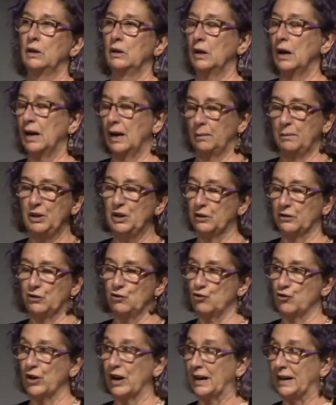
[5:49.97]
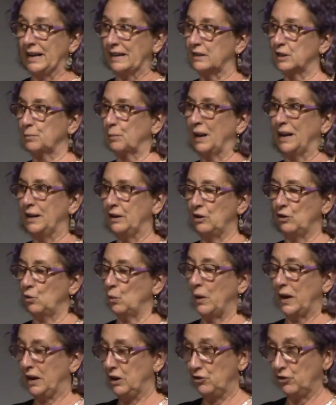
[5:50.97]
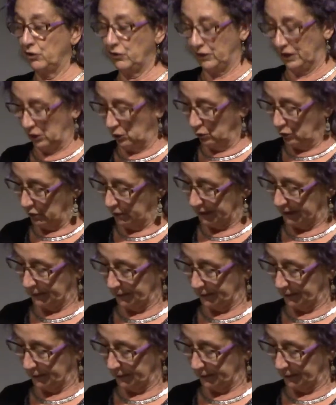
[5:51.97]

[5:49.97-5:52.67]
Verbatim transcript: Um, he doesn't try and explain it away, he just ignores